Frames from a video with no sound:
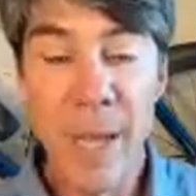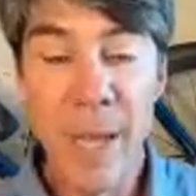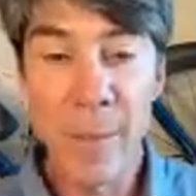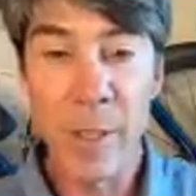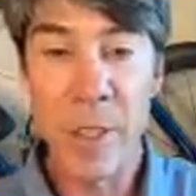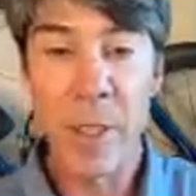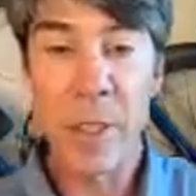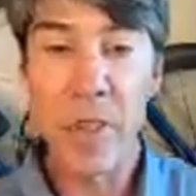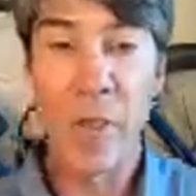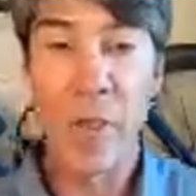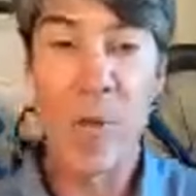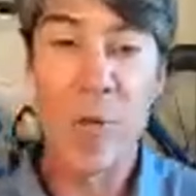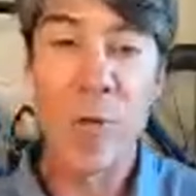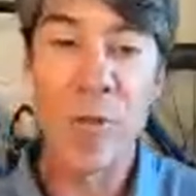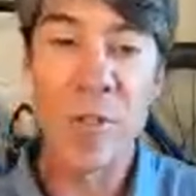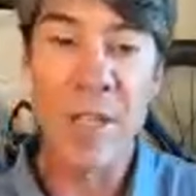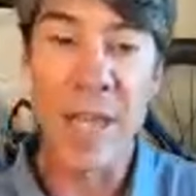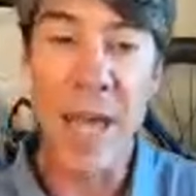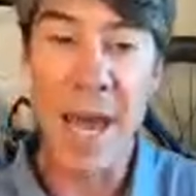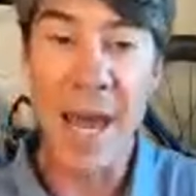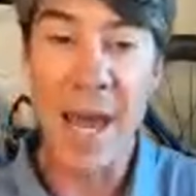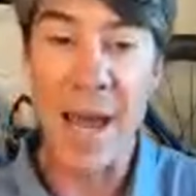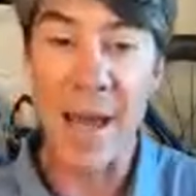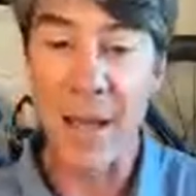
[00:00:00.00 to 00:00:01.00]
able to use
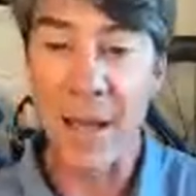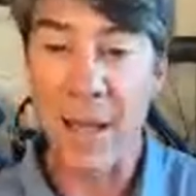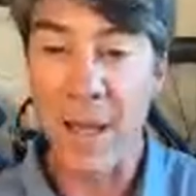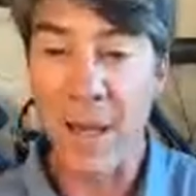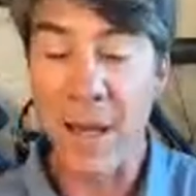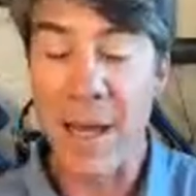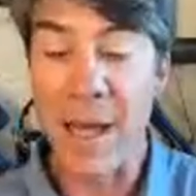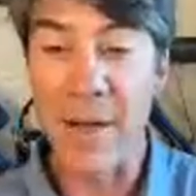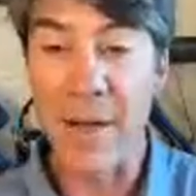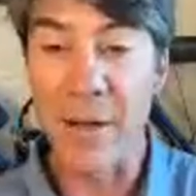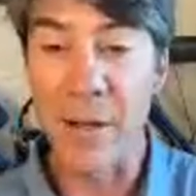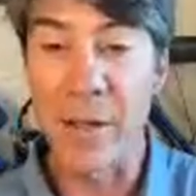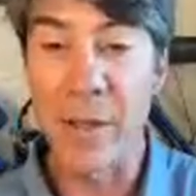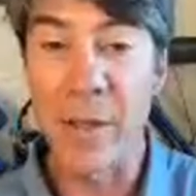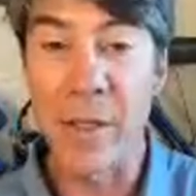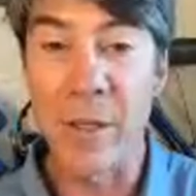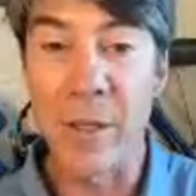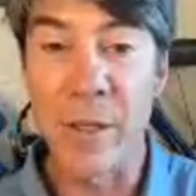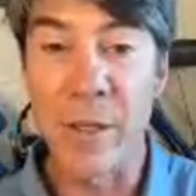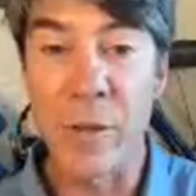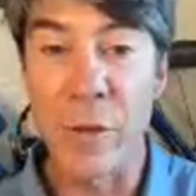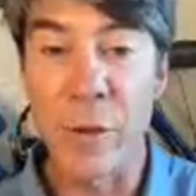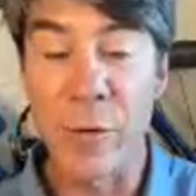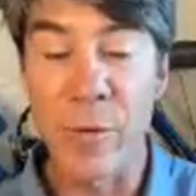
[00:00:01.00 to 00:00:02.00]
that out on
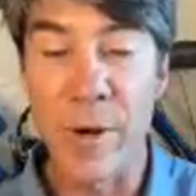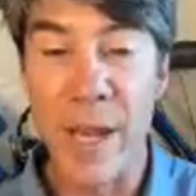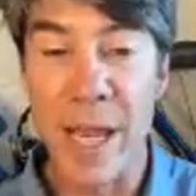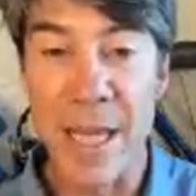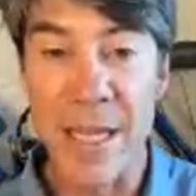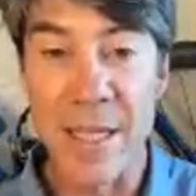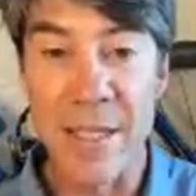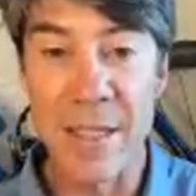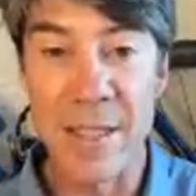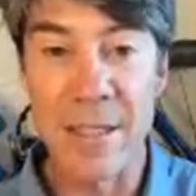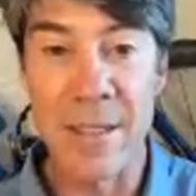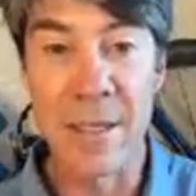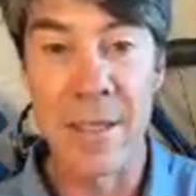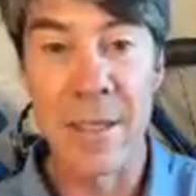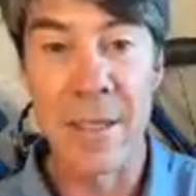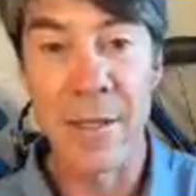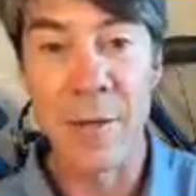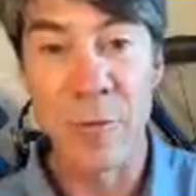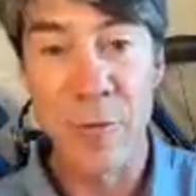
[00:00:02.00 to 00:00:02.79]
the the race